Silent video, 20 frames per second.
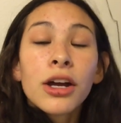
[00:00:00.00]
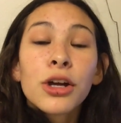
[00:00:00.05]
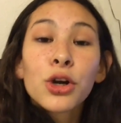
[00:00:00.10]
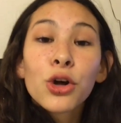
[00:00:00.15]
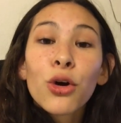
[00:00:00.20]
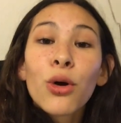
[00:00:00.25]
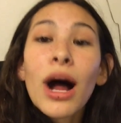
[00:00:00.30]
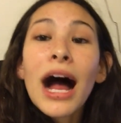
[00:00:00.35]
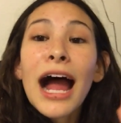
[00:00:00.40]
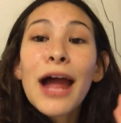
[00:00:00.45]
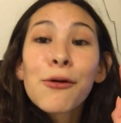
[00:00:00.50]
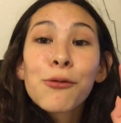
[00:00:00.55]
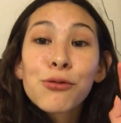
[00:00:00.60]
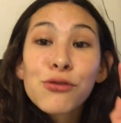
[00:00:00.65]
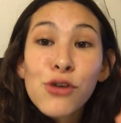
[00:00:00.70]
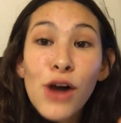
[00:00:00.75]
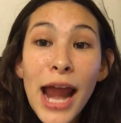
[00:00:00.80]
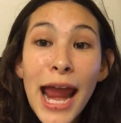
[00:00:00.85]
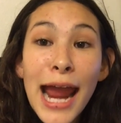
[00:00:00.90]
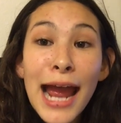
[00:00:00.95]
girl, I
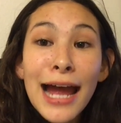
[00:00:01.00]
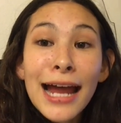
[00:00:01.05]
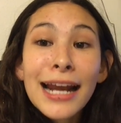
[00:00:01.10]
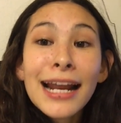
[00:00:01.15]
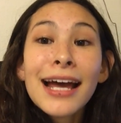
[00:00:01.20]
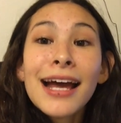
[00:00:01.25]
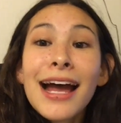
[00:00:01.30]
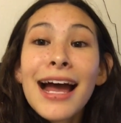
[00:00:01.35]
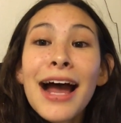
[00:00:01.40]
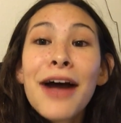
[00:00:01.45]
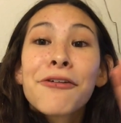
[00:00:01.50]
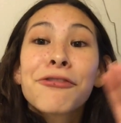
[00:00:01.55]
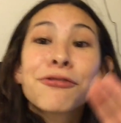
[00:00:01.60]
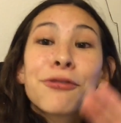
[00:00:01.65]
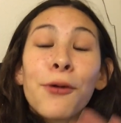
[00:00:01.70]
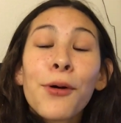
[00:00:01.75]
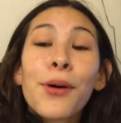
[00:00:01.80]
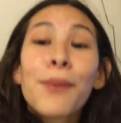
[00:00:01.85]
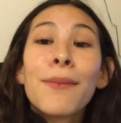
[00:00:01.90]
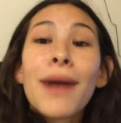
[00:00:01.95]
ran
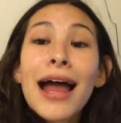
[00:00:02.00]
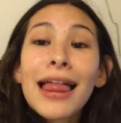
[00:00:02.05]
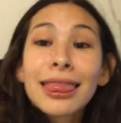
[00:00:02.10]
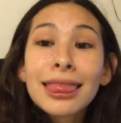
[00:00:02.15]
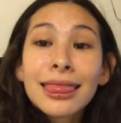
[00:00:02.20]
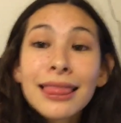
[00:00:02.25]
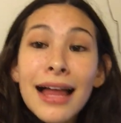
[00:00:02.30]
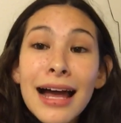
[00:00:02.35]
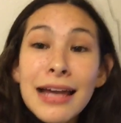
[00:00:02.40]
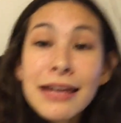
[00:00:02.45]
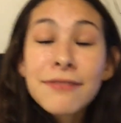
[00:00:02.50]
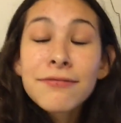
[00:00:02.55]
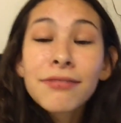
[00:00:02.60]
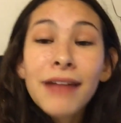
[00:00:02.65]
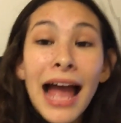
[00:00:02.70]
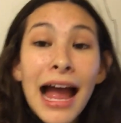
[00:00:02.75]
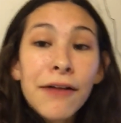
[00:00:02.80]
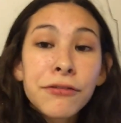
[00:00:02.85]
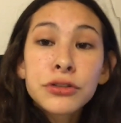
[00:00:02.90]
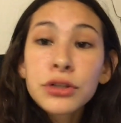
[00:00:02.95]
for my life.
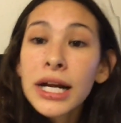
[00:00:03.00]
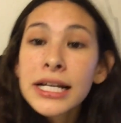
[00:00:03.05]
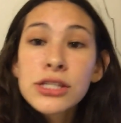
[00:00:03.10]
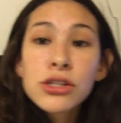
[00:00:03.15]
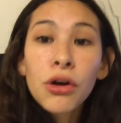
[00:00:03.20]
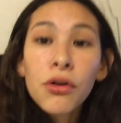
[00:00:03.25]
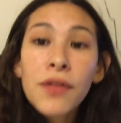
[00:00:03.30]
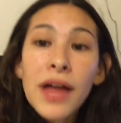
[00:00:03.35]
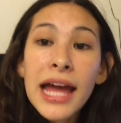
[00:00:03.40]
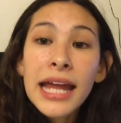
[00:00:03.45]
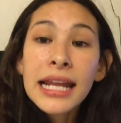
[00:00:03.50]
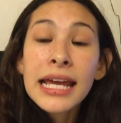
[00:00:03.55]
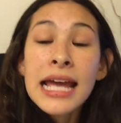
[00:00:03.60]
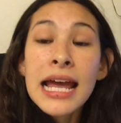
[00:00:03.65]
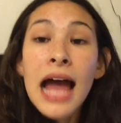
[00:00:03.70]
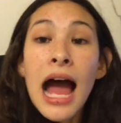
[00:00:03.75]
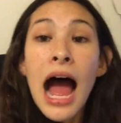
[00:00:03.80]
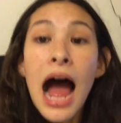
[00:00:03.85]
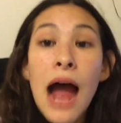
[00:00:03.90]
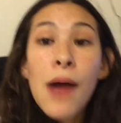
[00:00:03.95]
After I saw that,
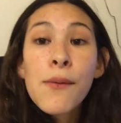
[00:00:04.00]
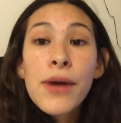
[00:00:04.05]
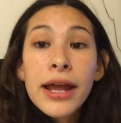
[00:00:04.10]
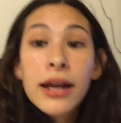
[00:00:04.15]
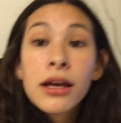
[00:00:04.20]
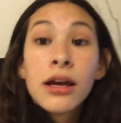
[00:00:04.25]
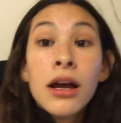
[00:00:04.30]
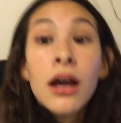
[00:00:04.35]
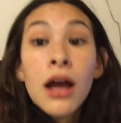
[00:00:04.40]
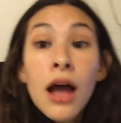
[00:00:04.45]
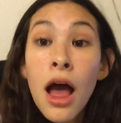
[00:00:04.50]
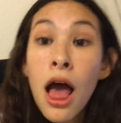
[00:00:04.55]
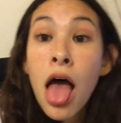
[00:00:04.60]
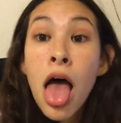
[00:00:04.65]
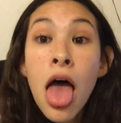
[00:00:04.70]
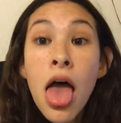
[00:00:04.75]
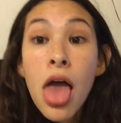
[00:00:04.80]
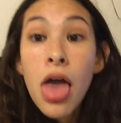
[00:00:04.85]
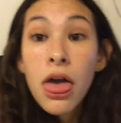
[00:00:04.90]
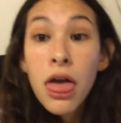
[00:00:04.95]
I went
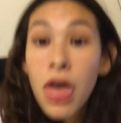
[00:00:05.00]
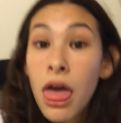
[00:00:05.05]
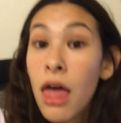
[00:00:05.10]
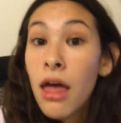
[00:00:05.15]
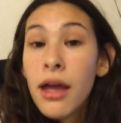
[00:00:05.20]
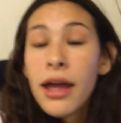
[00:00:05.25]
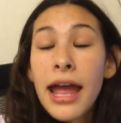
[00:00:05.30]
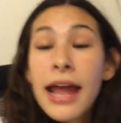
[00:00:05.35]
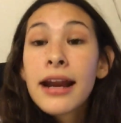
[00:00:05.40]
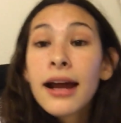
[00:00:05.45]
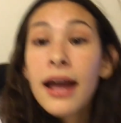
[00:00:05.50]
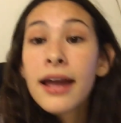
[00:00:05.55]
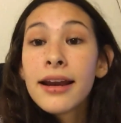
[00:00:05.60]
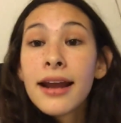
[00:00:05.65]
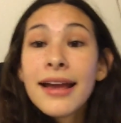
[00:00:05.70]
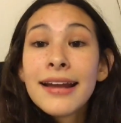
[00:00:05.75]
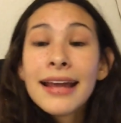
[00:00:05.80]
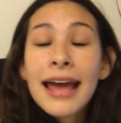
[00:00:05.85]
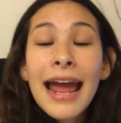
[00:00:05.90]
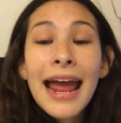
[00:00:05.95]

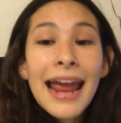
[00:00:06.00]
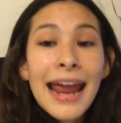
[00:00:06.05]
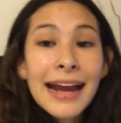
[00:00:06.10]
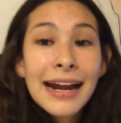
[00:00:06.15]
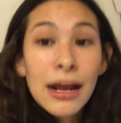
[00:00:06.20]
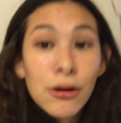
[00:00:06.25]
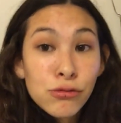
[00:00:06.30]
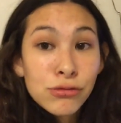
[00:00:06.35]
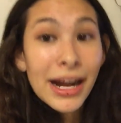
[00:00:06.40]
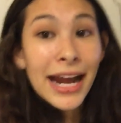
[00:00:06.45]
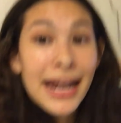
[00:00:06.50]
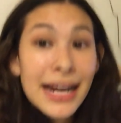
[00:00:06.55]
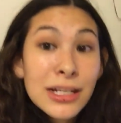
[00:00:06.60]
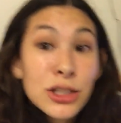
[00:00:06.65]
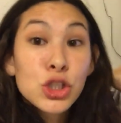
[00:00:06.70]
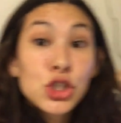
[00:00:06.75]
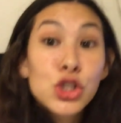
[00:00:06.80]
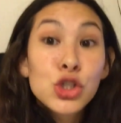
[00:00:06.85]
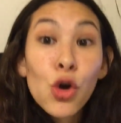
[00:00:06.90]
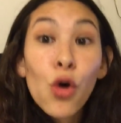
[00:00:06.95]
and I
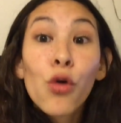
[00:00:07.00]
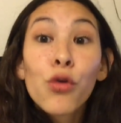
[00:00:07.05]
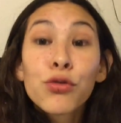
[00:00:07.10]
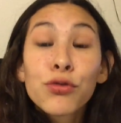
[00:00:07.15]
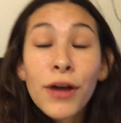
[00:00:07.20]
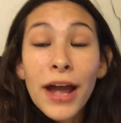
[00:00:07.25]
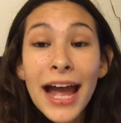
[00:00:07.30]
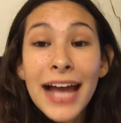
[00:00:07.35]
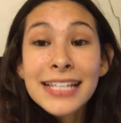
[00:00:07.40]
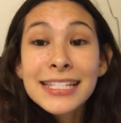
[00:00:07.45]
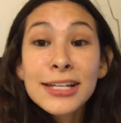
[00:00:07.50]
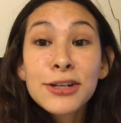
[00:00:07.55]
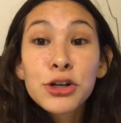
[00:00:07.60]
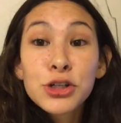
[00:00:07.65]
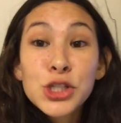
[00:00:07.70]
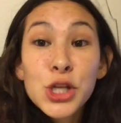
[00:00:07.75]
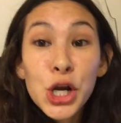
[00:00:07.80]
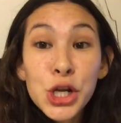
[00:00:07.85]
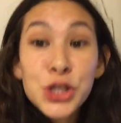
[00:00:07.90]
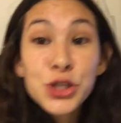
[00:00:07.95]
ran so fast, and I
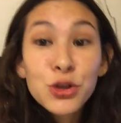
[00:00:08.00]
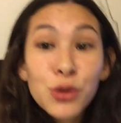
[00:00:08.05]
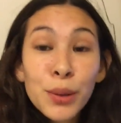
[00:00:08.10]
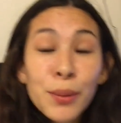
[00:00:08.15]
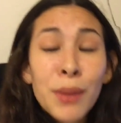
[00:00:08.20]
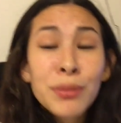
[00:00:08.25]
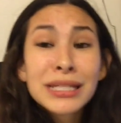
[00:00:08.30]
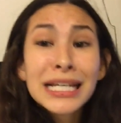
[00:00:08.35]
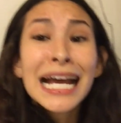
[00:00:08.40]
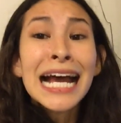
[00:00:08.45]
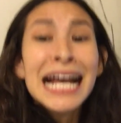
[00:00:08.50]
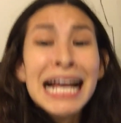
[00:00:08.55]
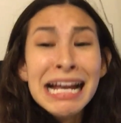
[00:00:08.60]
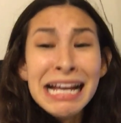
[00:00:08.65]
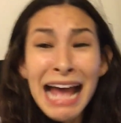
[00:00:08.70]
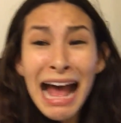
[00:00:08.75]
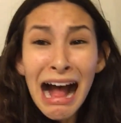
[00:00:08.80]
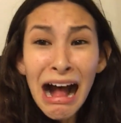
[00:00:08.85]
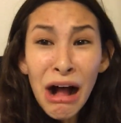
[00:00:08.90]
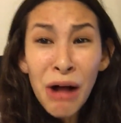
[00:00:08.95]
started screaming. I was like,
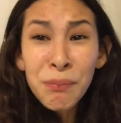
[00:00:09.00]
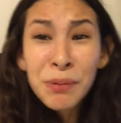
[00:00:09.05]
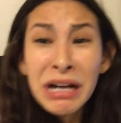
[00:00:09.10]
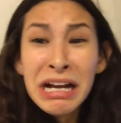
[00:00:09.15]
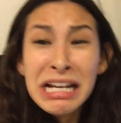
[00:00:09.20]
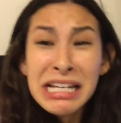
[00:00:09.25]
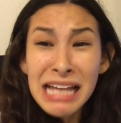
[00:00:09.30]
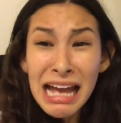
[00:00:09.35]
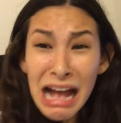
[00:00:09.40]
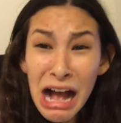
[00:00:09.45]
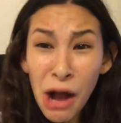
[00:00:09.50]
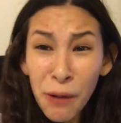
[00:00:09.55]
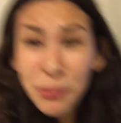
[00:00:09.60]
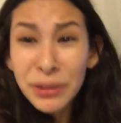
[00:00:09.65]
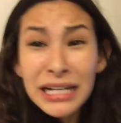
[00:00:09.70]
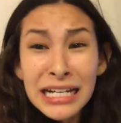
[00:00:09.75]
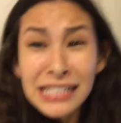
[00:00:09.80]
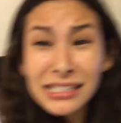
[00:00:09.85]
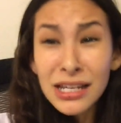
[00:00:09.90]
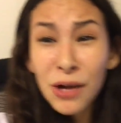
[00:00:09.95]
help,
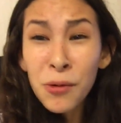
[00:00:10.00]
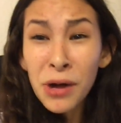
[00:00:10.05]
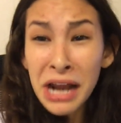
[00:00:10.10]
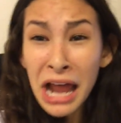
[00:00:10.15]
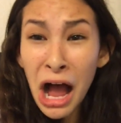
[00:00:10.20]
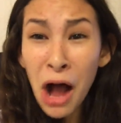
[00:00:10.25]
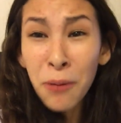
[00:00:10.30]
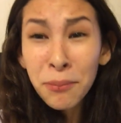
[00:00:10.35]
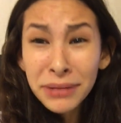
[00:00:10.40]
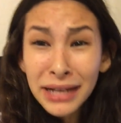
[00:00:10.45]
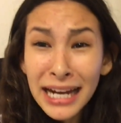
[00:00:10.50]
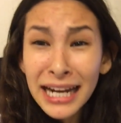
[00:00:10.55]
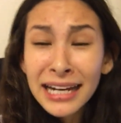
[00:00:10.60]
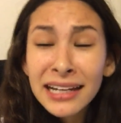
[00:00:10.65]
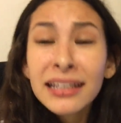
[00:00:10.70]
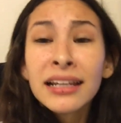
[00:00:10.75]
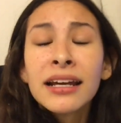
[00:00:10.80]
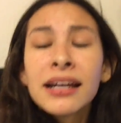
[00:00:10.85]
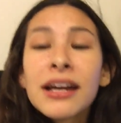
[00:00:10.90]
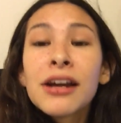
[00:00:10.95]
help, someone help
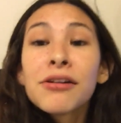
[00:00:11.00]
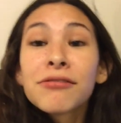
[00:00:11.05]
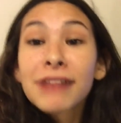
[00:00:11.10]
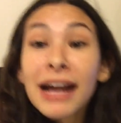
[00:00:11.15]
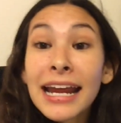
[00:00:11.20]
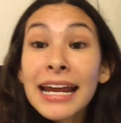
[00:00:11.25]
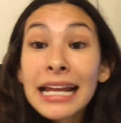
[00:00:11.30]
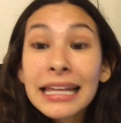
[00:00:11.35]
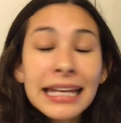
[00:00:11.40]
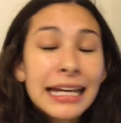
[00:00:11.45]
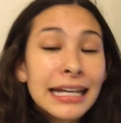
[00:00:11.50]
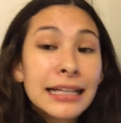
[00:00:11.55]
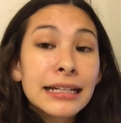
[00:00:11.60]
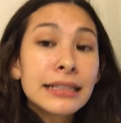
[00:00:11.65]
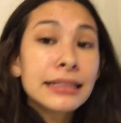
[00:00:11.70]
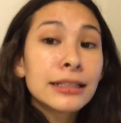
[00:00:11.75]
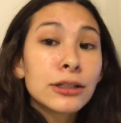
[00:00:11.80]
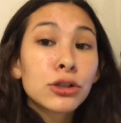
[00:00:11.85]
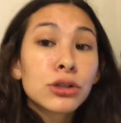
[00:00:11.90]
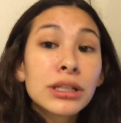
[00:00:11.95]
me, right? Like
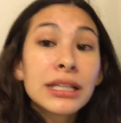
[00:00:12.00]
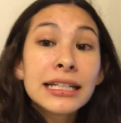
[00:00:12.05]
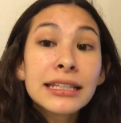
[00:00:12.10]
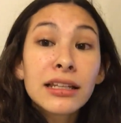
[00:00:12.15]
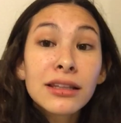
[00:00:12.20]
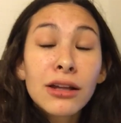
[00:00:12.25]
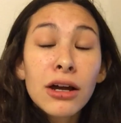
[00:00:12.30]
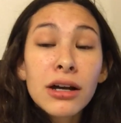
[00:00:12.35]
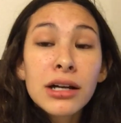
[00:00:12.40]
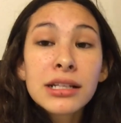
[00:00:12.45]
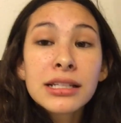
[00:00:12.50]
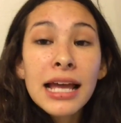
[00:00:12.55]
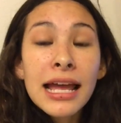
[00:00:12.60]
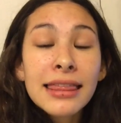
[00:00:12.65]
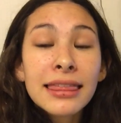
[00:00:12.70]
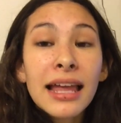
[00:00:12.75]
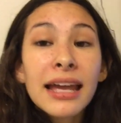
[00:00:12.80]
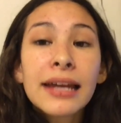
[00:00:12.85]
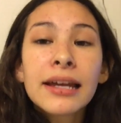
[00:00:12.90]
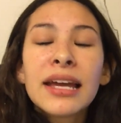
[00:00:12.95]
literally the largest,
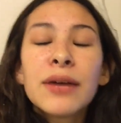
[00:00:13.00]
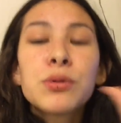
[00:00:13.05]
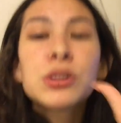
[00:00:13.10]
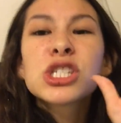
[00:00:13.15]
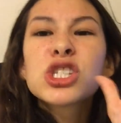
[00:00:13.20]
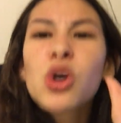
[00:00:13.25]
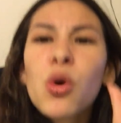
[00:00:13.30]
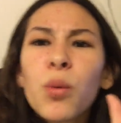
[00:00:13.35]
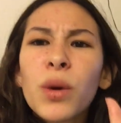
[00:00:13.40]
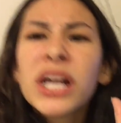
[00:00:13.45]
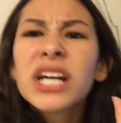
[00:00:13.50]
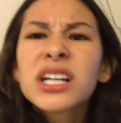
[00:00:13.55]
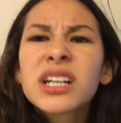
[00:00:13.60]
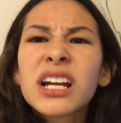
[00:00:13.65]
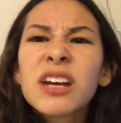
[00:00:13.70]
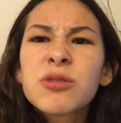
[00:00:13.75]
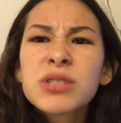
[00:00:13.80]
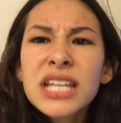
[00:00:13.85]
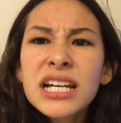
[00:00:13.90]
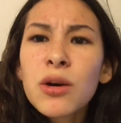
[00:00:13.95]
and like it was so weird.
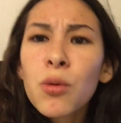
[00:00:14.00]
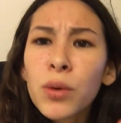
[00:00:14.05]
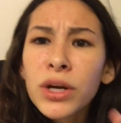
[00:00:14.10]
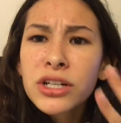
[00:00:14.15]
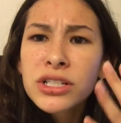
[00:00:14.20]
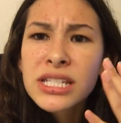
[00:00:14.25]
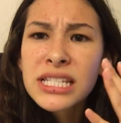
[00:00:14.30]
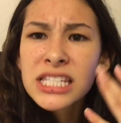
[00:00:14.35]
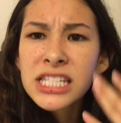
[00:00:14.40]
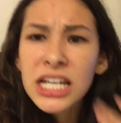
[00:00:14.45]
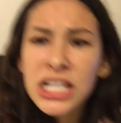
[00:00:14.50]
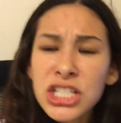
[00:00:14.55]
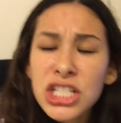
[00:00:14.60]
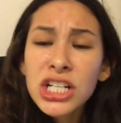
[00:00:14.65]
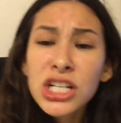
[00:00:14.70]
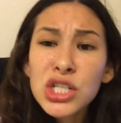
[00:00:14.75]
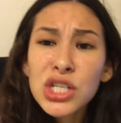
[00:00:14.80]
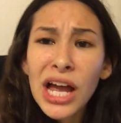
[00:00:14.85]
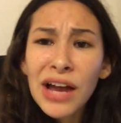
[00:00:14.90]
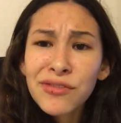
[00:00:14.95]
It was like a weird sensation
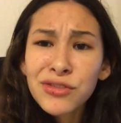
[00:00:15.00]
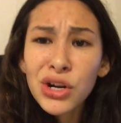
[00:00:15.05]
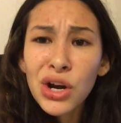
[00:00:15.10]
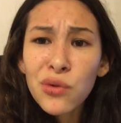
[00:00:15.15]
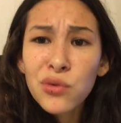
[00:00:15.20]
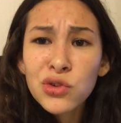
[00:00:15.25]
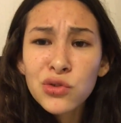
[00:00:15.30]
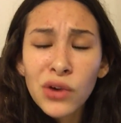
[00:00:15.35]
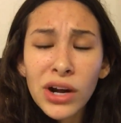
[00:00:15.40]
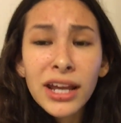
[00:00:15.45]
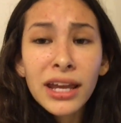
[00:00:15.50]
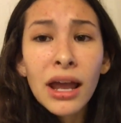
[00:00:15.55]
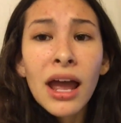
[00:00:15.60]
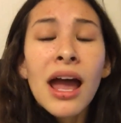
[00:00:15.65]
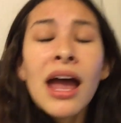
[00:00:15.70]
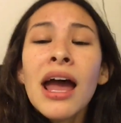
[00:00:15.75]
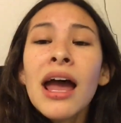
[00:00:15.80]
because after I was running,